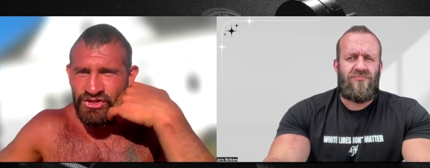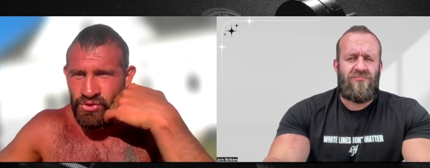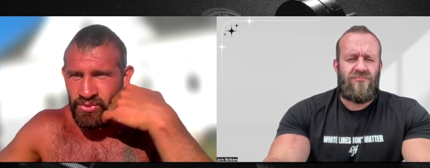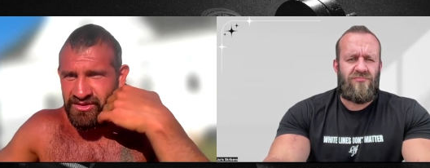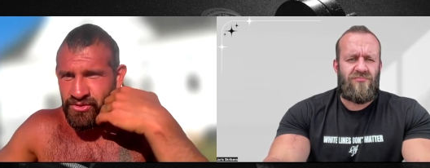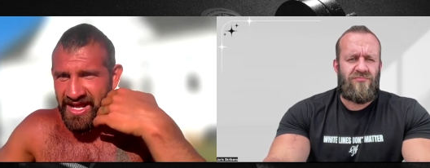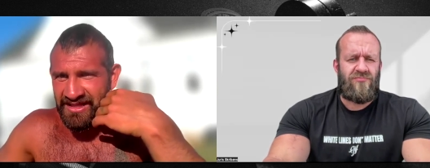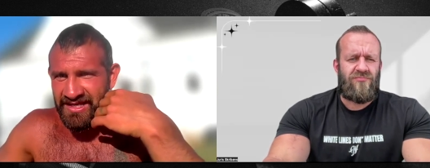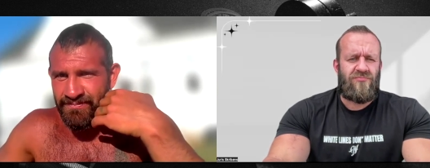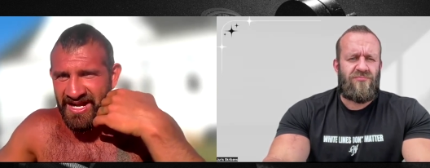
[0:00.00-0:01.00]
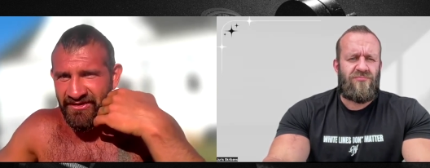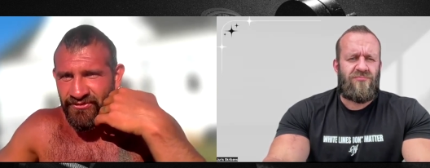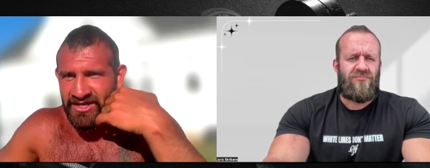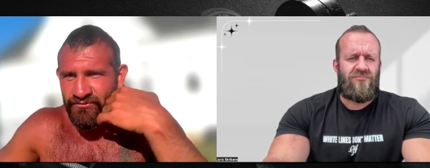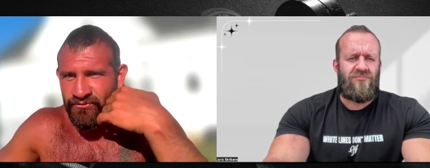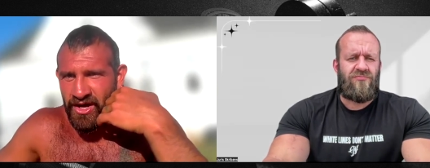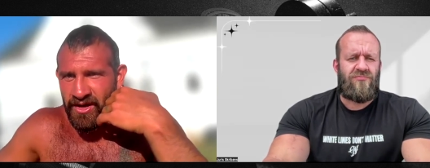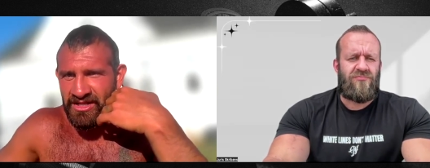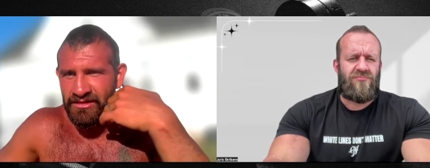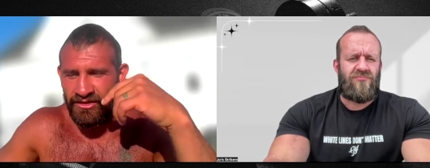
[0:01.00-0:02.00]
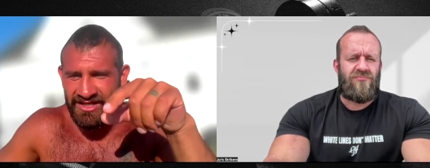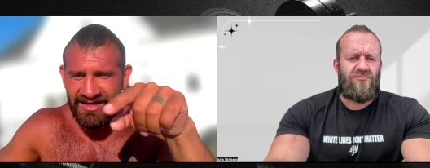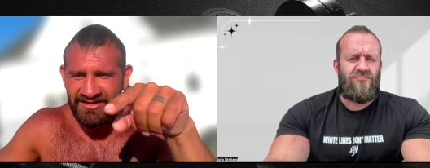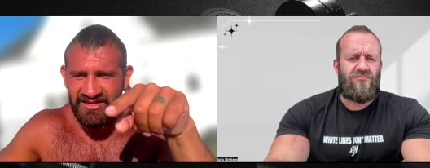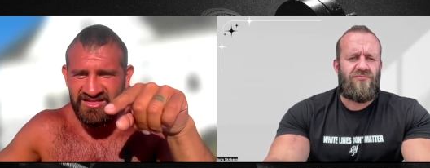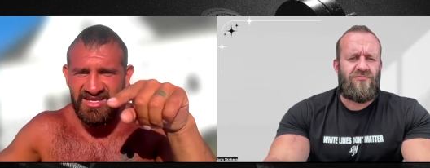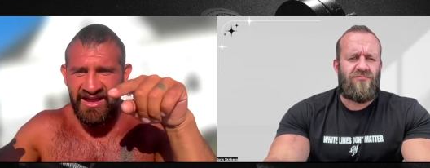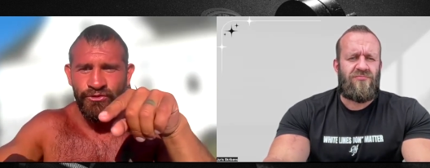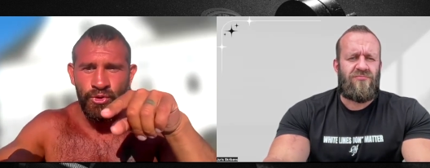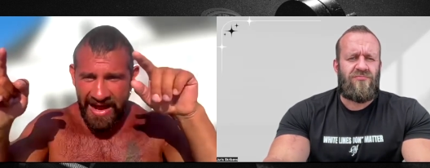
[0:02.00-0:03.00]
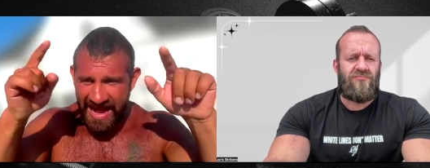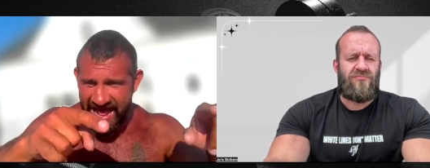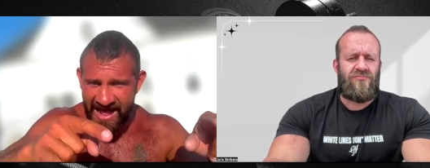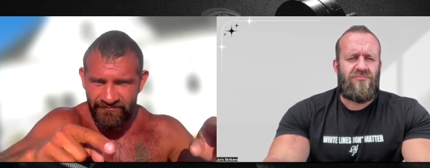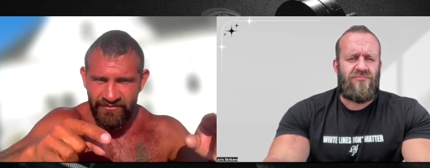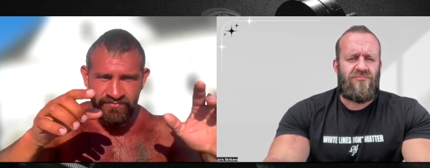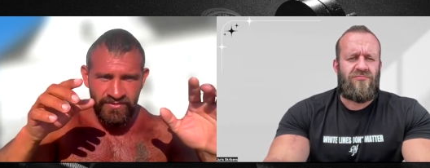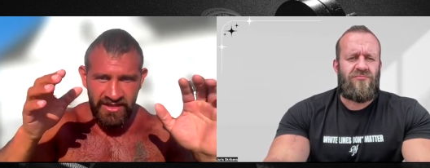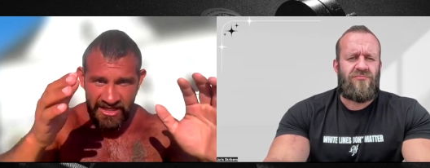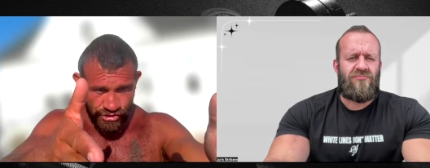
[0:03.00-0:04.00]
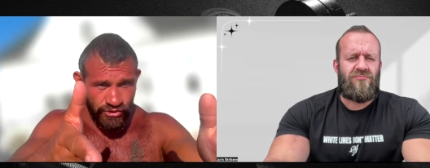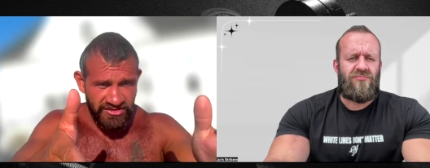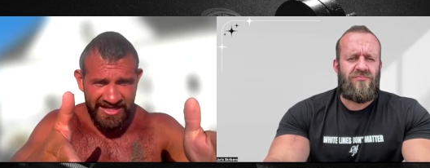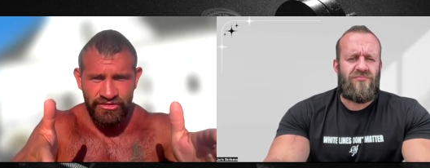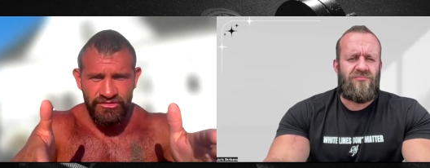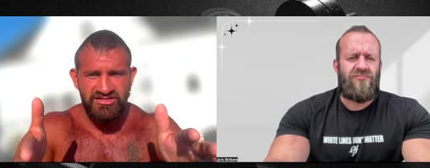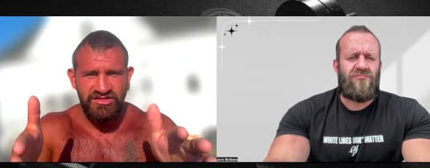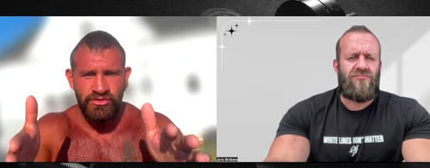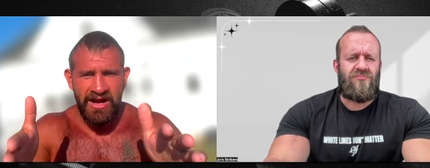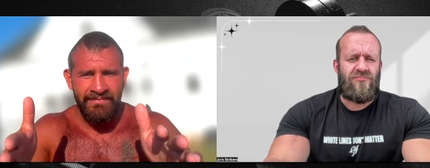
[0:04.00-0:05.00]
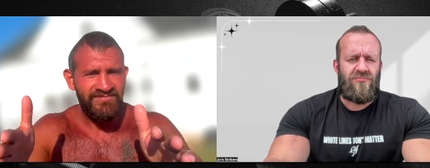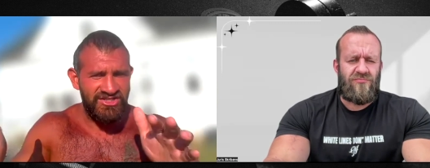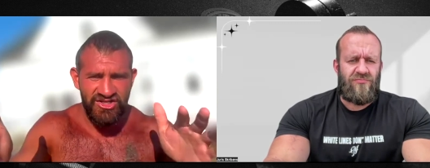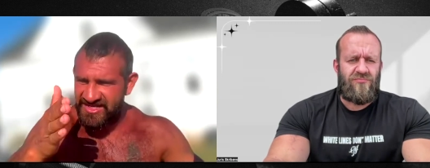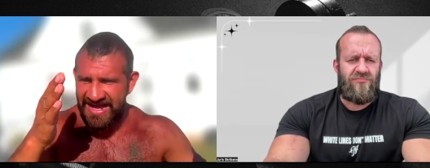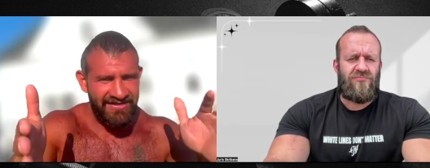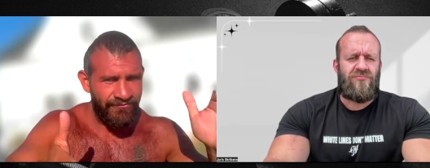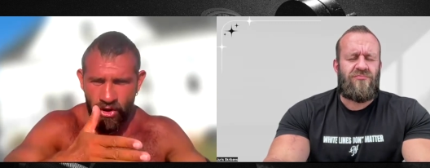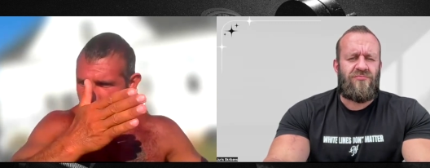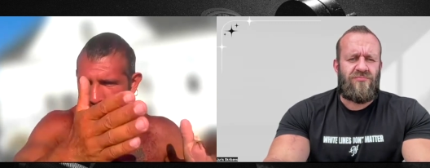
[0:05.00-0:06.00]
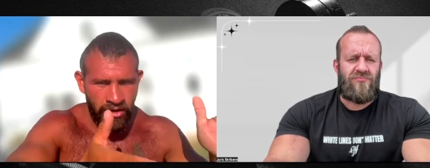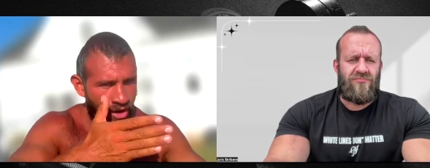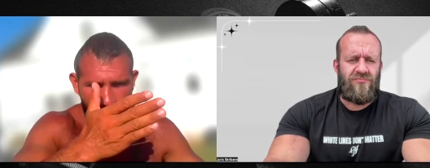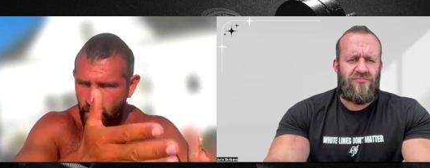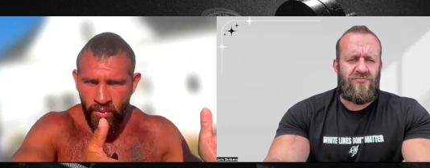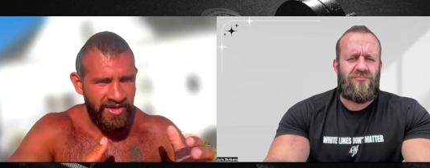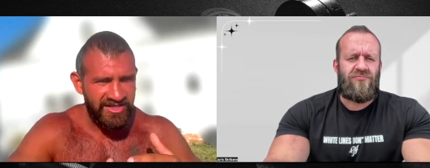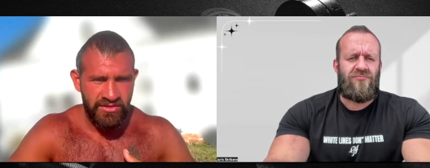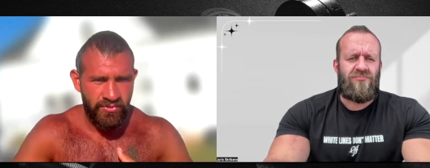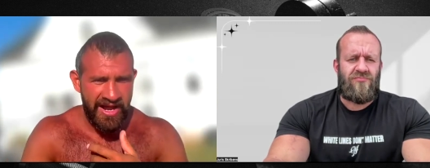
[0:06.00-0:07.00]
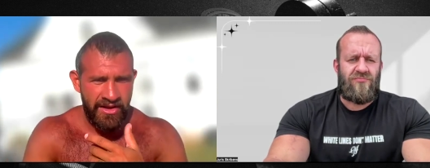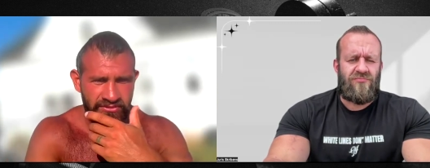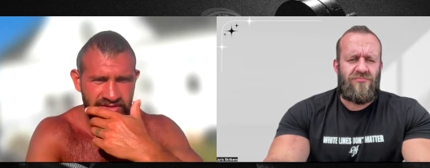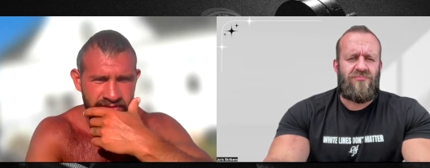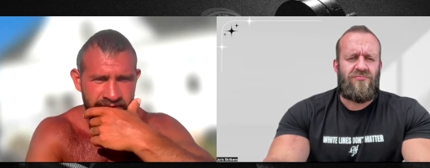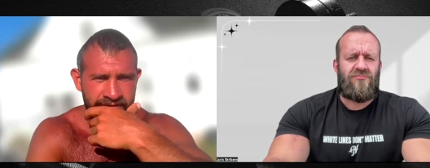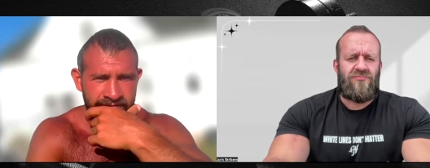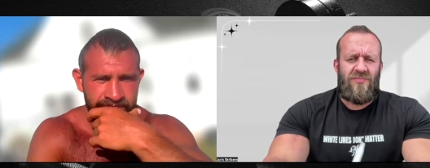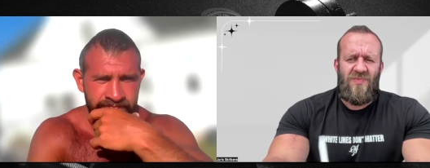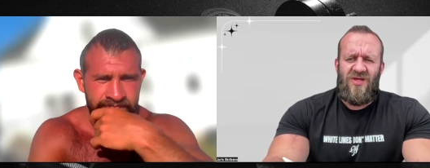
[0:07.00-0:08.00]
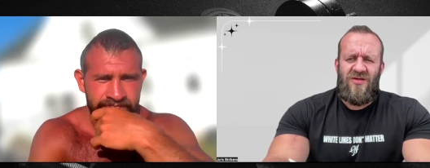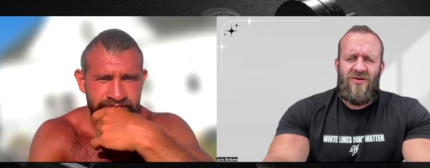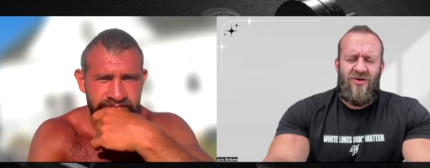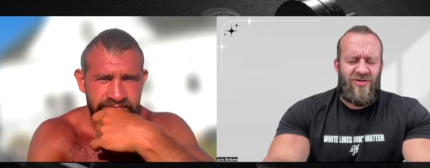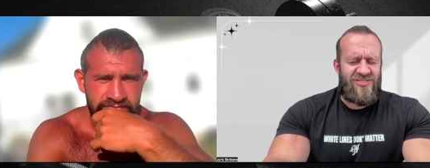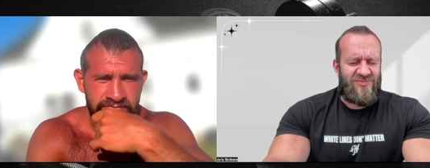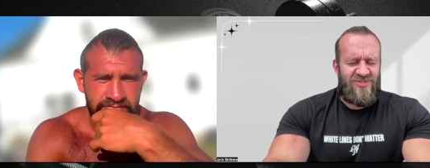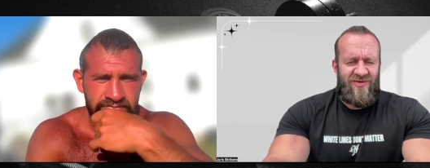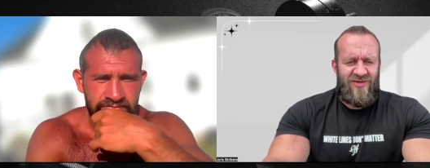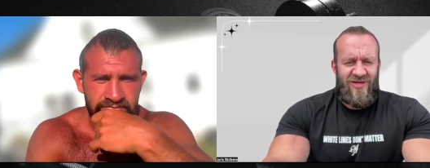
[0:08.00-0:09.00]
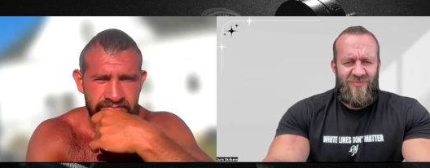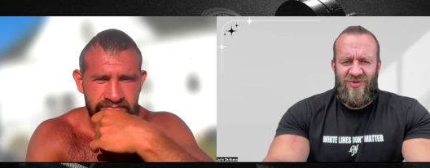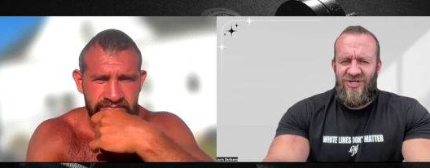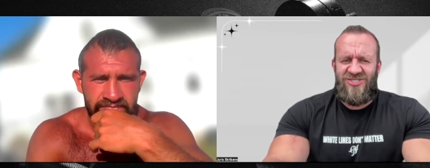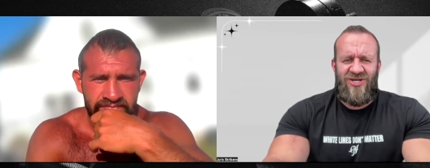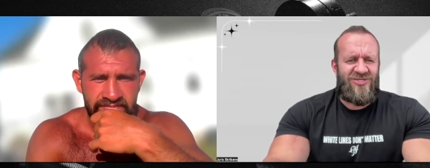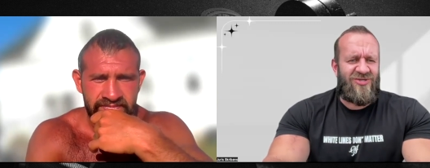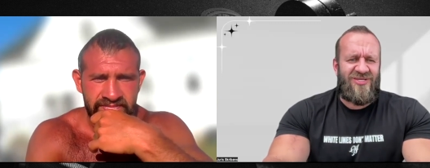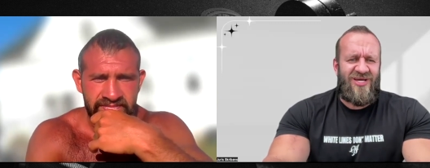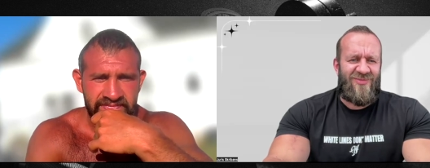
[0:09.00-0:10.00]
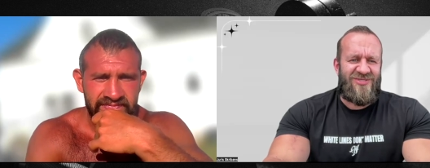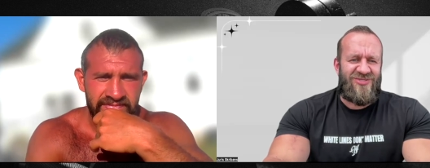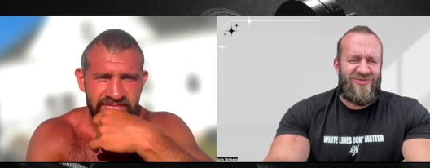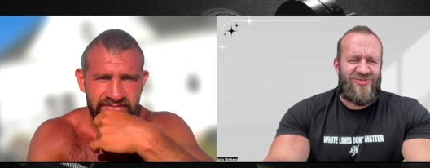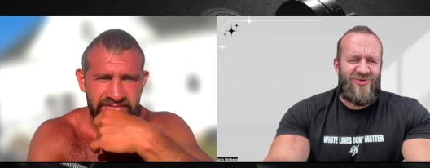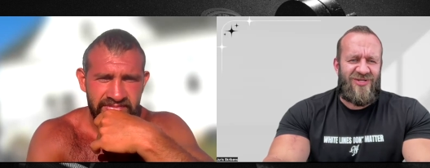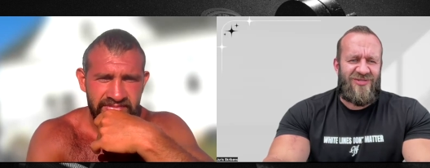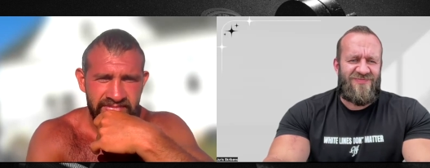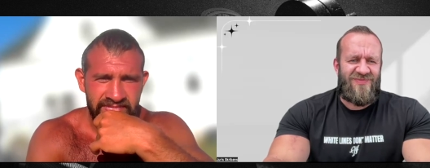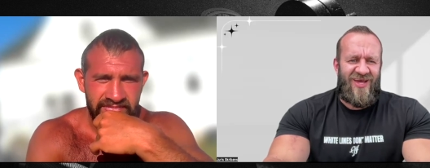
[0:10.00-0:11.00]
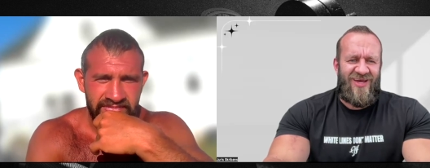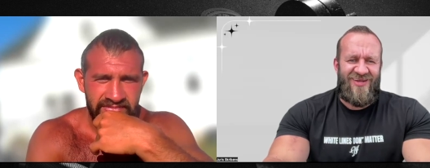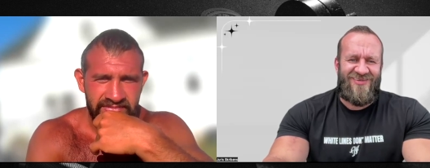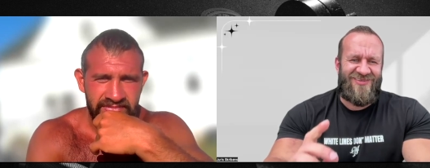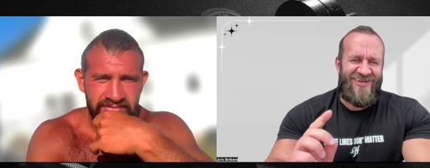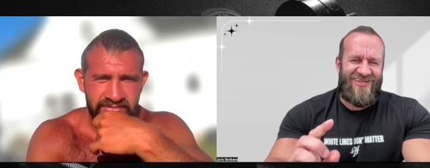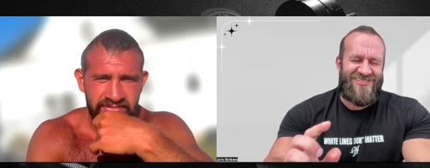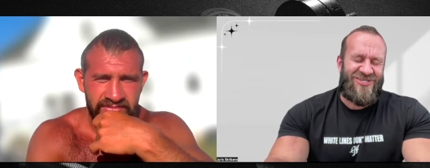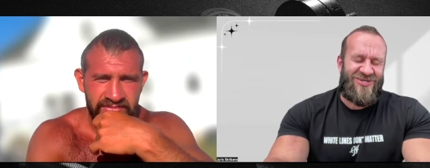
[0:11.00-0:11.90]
Speaker 1: you would greatly benefit from looking into this if you have issues like you just described. They just kind of
Speaker 2: are always around. Awesome, David. Appreciate your time as usual, and I'll see